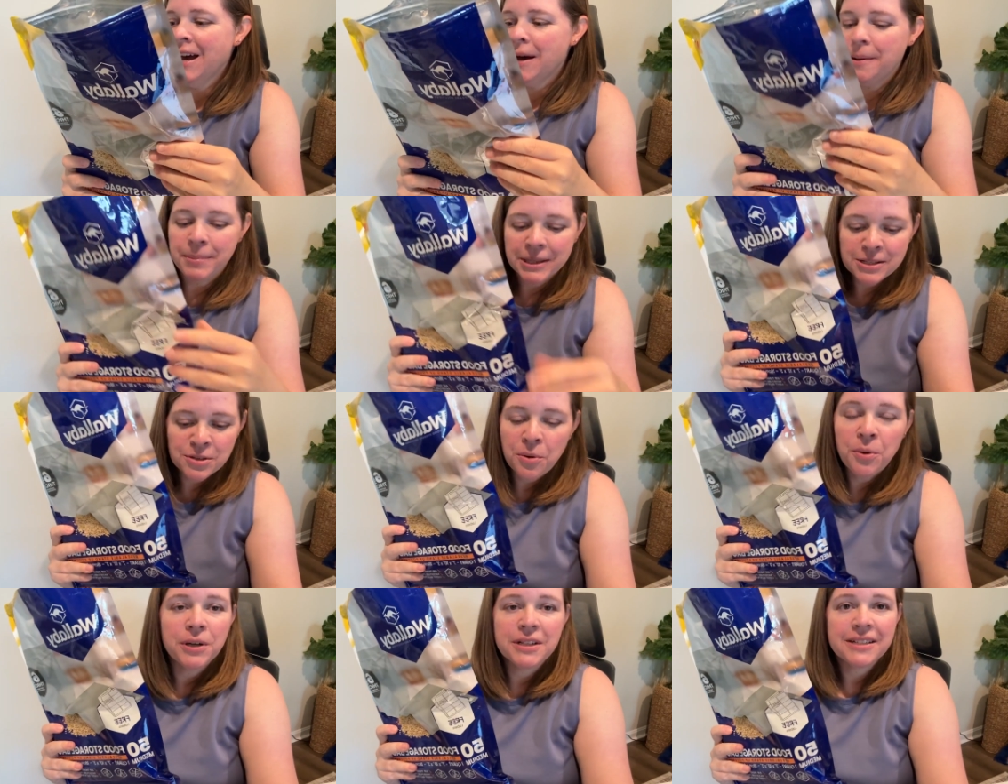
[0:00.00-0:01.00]
But this
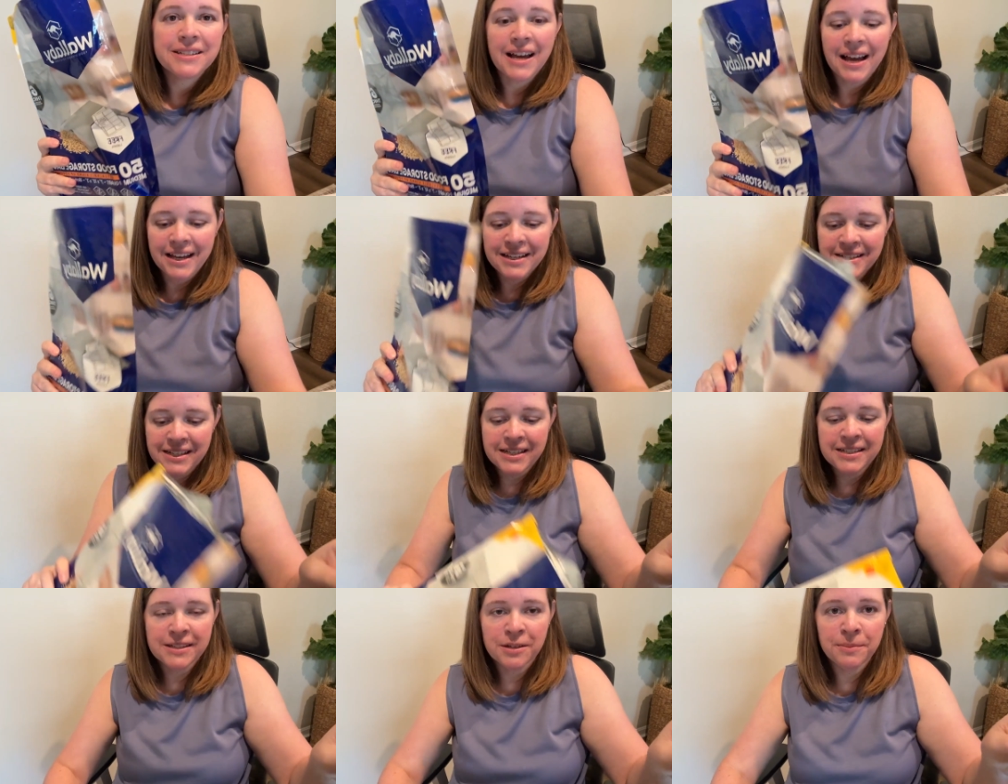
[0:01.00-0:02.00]
quart size
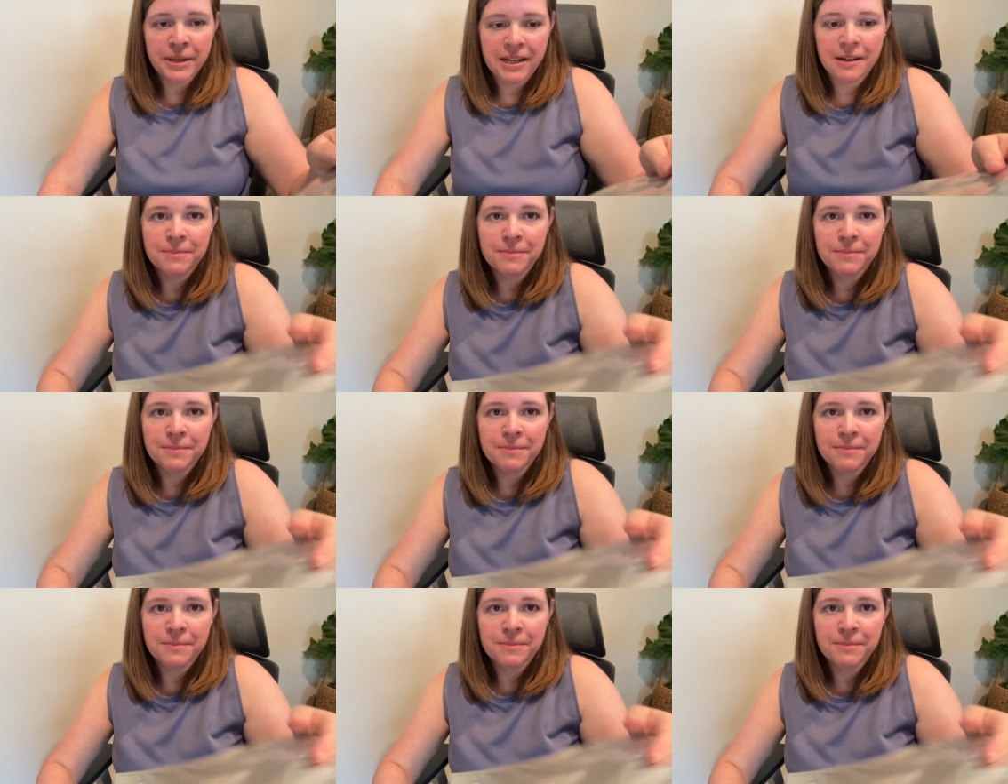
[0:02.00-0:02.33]
is their medium